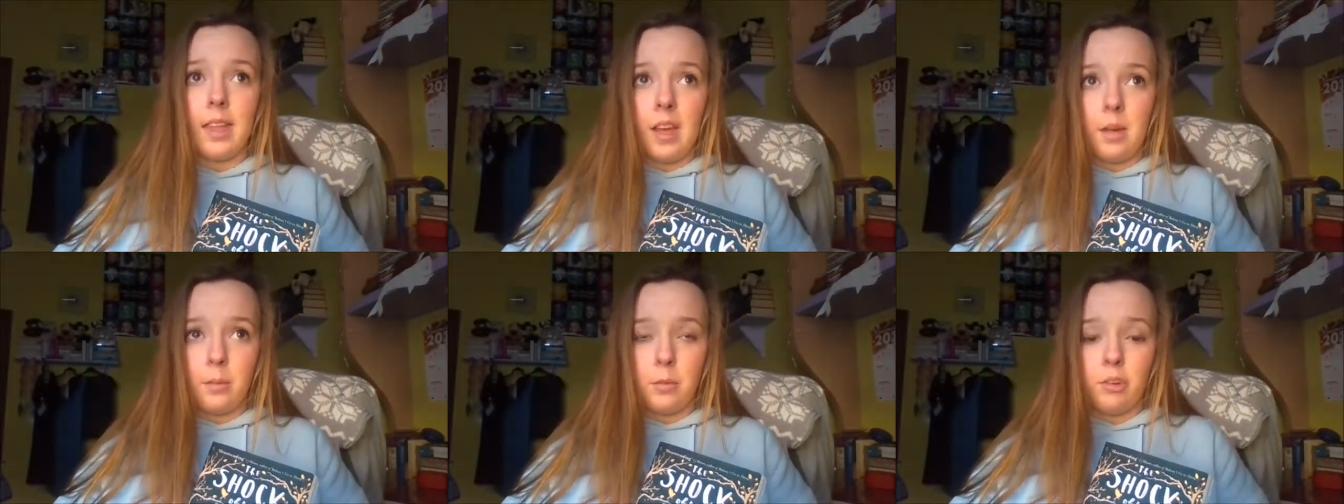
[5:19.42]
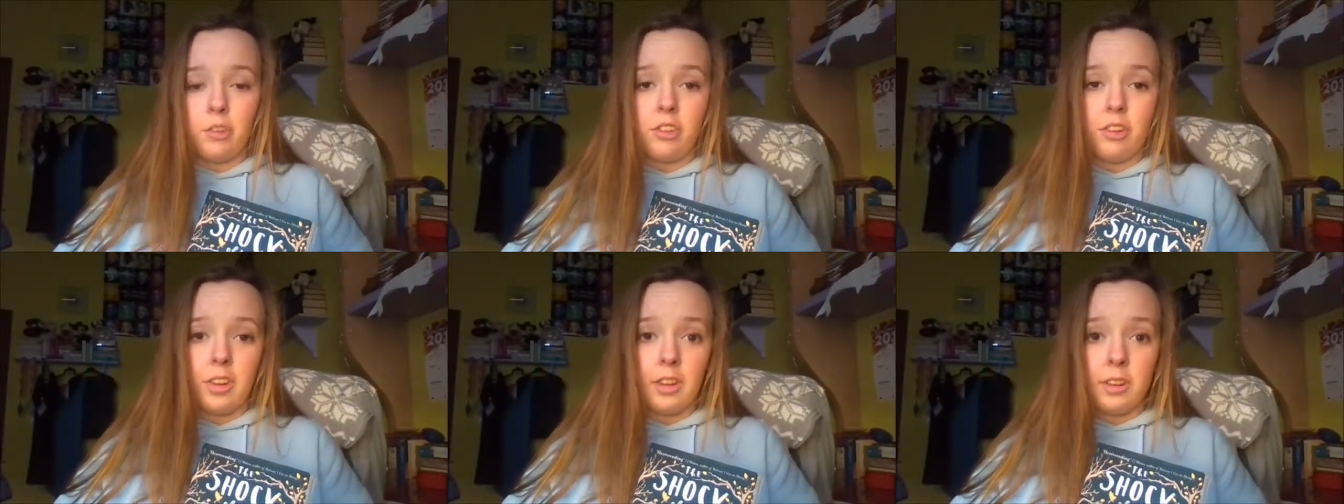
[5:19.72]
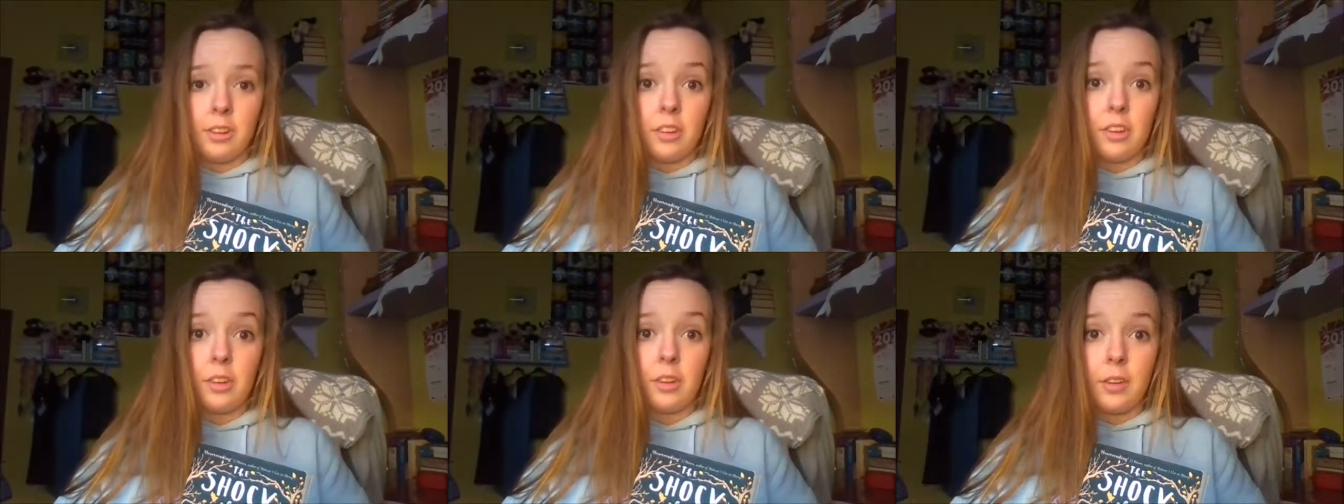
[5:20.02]
that much
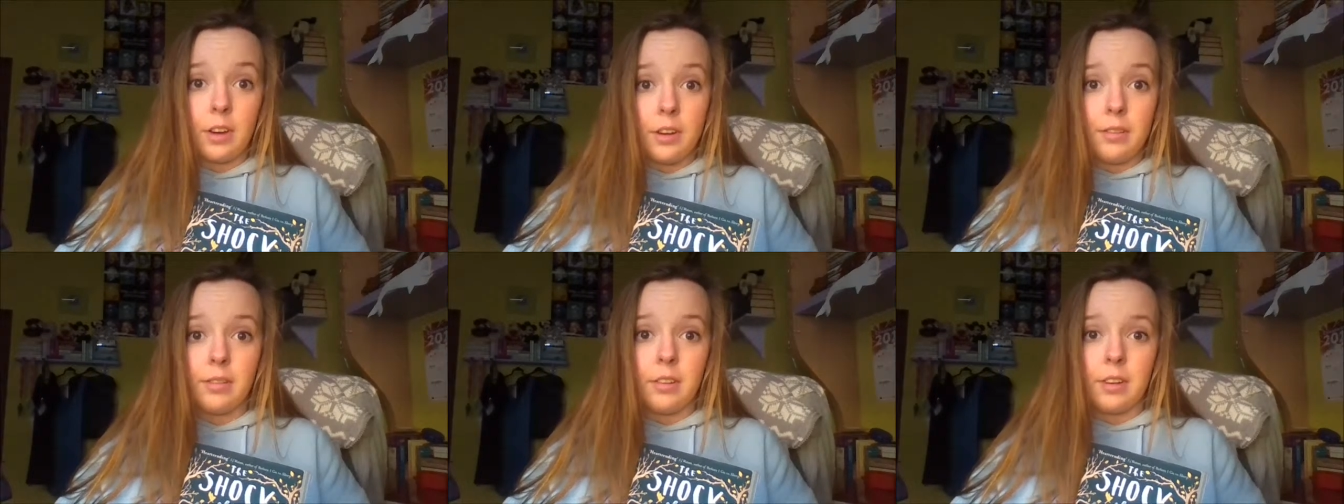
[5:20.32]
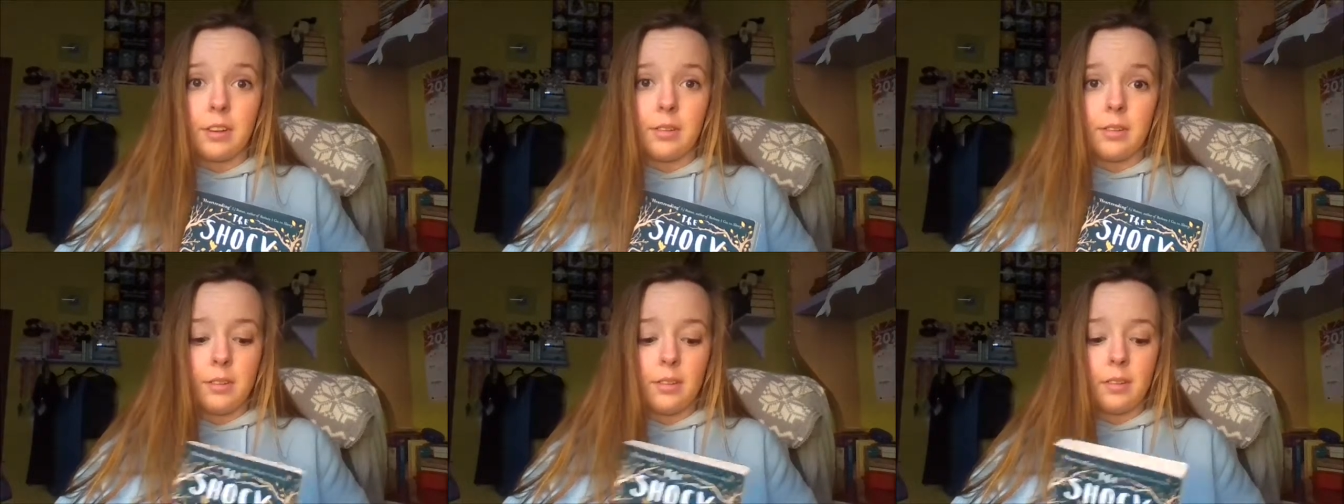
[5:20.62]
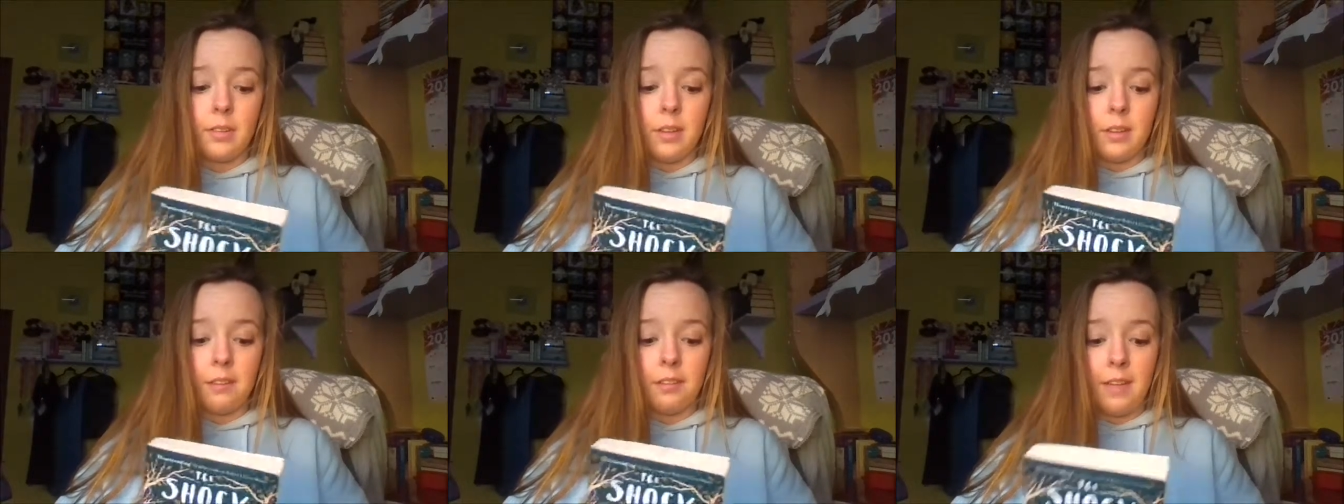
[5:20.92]
guilt and grief can
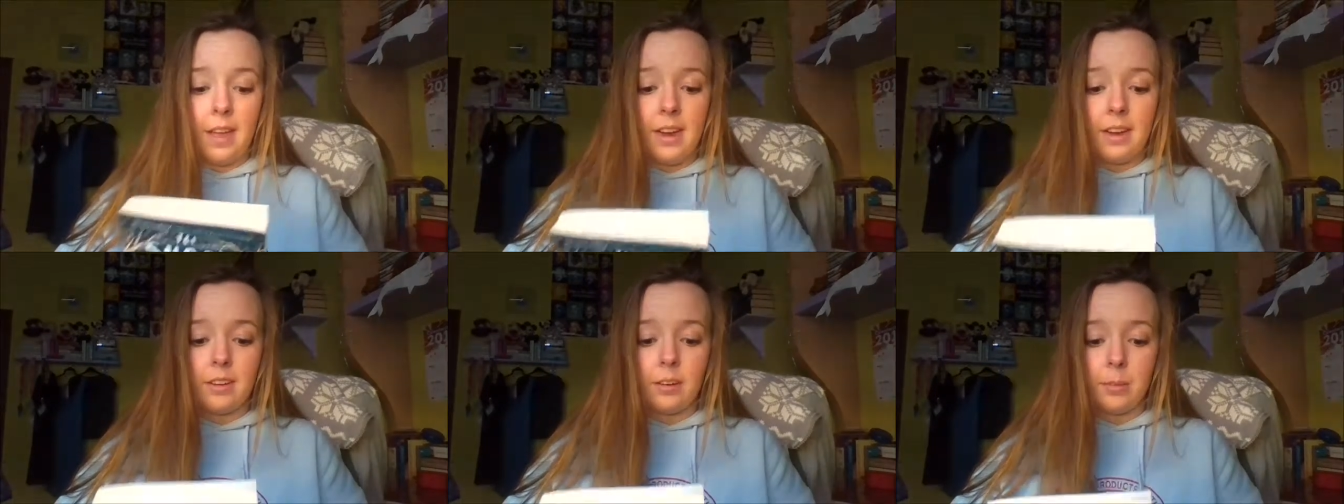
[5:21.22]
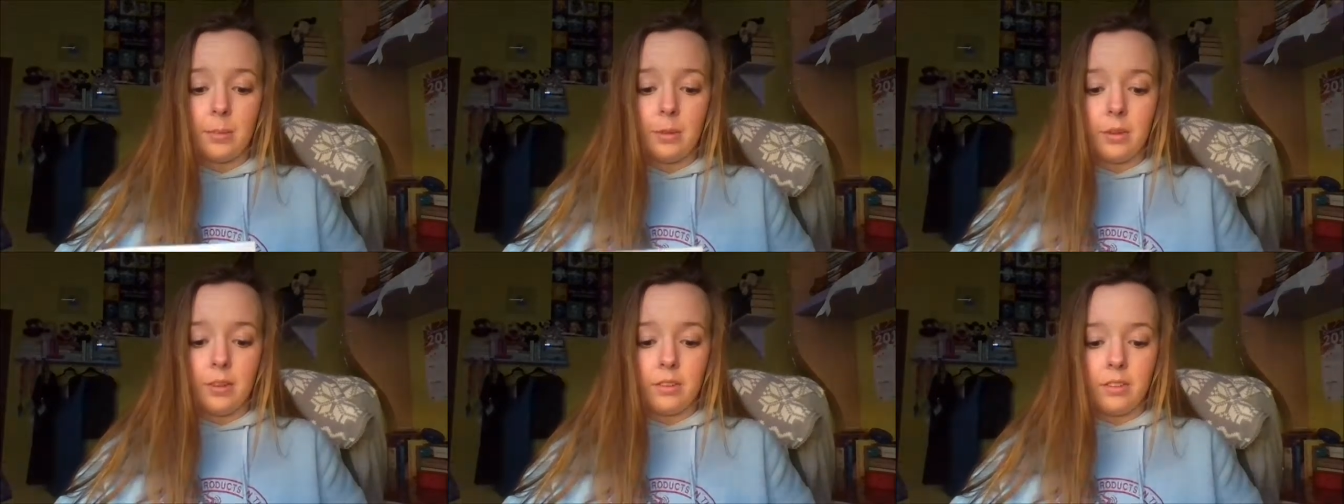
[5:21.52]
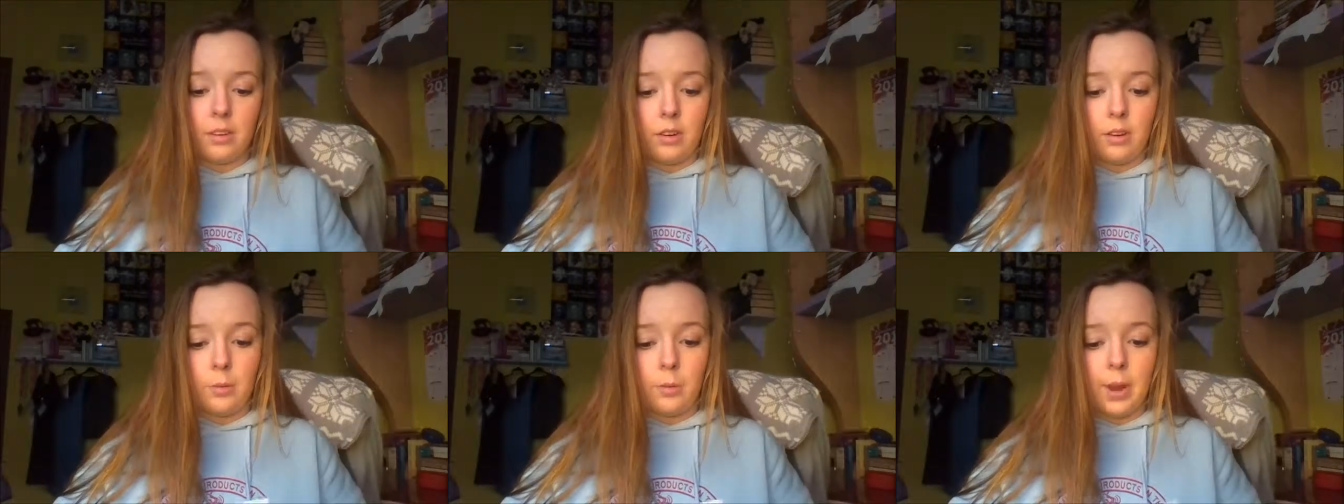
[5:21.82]
affect the
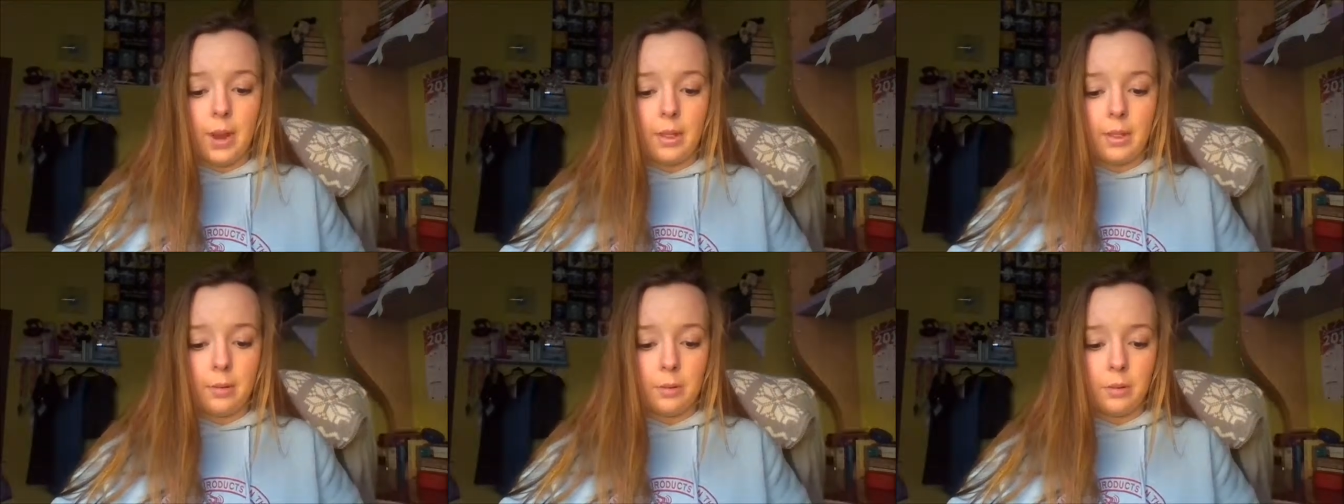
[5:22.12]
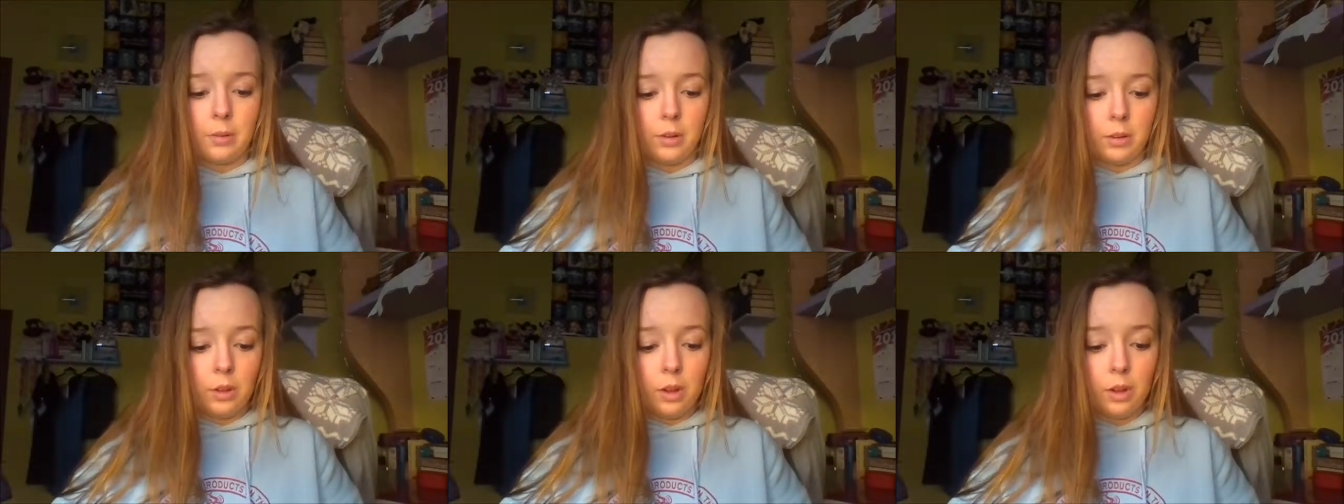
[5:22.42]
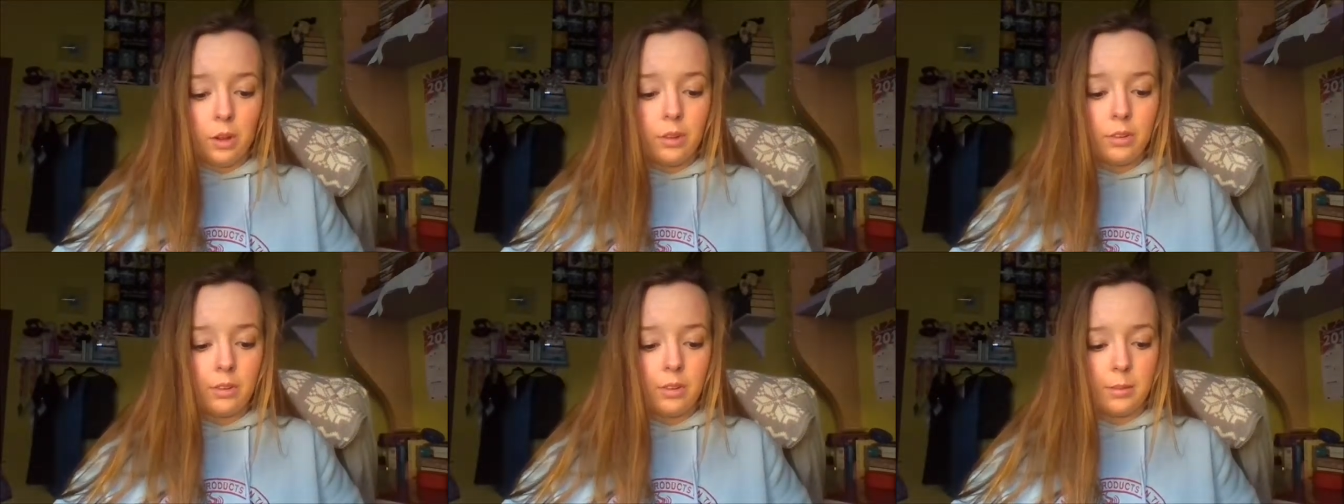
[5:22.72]
person in a way that will
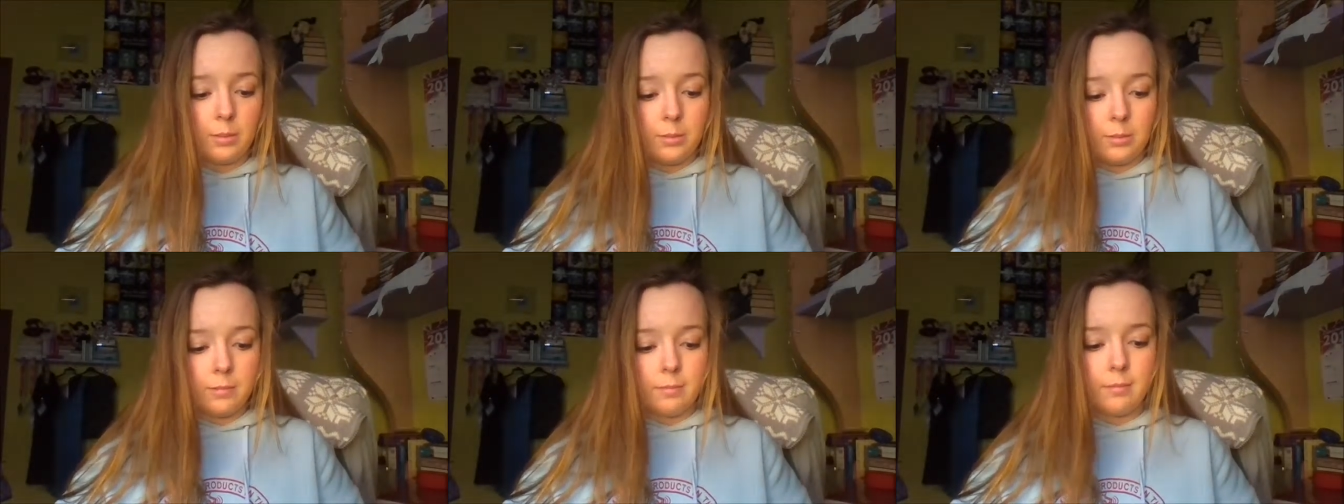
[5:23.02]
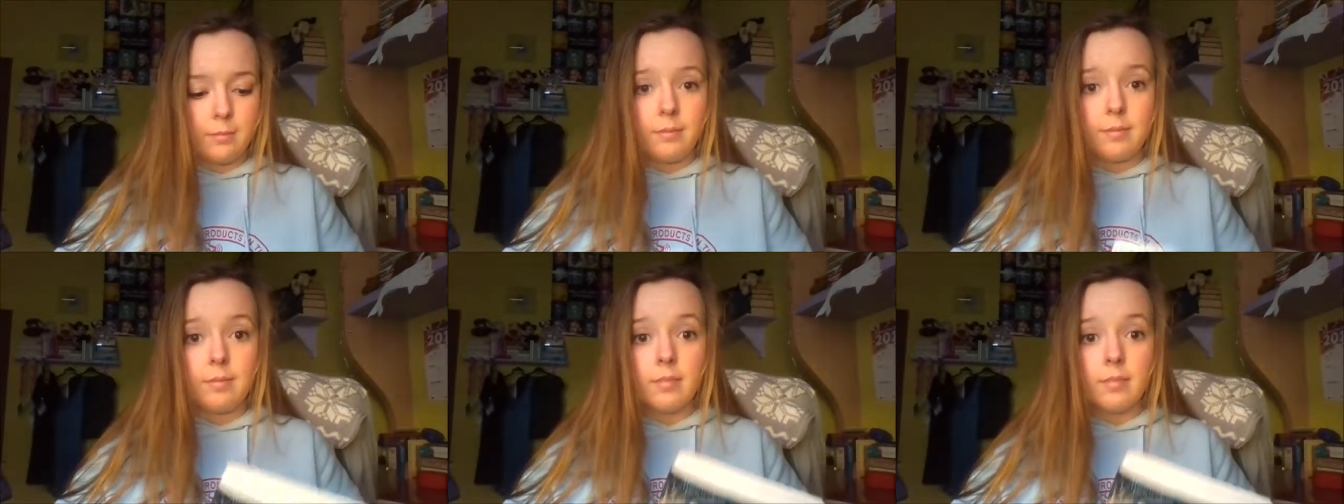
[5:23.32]
cause them